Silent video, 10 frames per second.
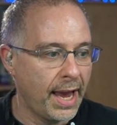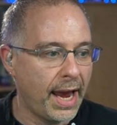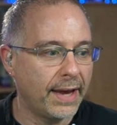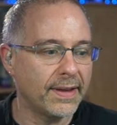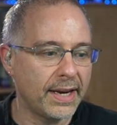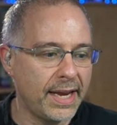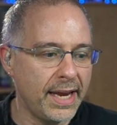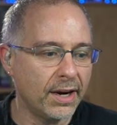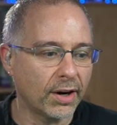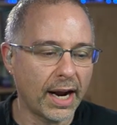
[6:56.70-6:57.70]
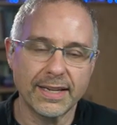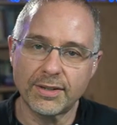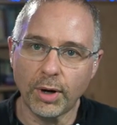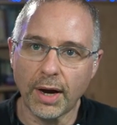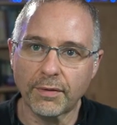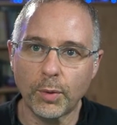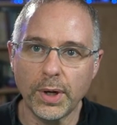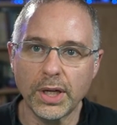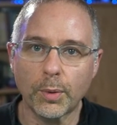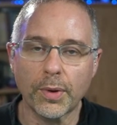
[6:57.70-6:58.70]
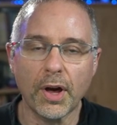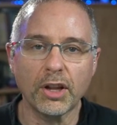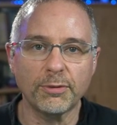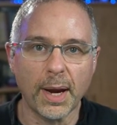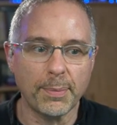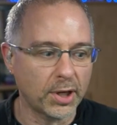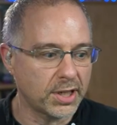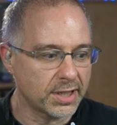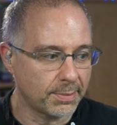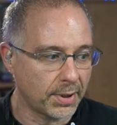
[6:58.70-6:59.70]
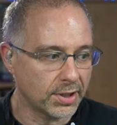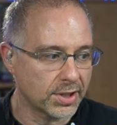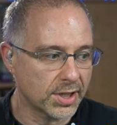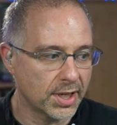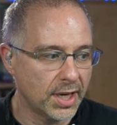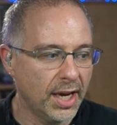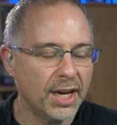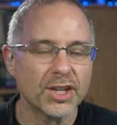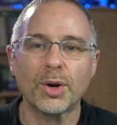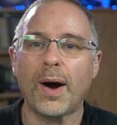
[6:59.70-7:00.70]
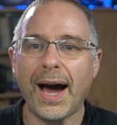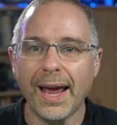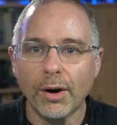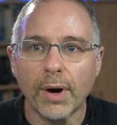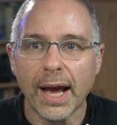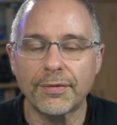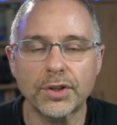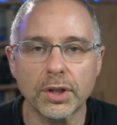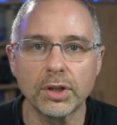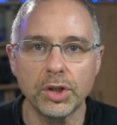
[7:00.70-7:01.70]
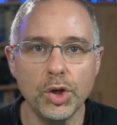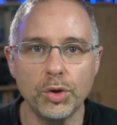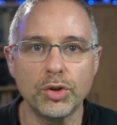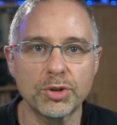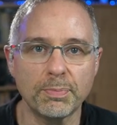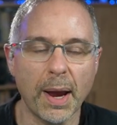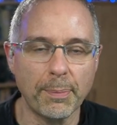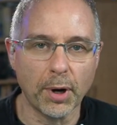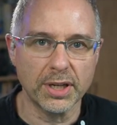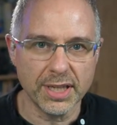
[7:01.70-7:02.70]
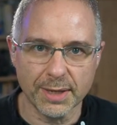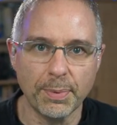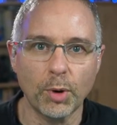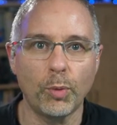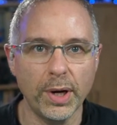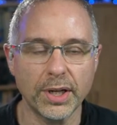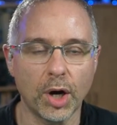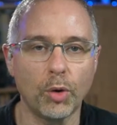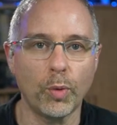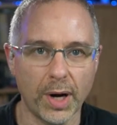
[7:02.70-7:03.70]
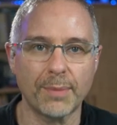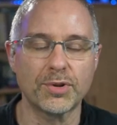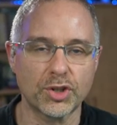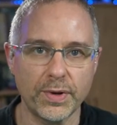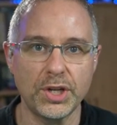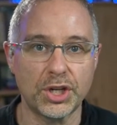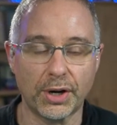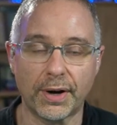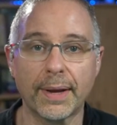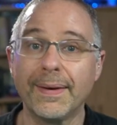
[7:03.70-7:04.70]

And then here I still have a window with all of my participants. So I don't have to lose my participant window when I'm screen sharing.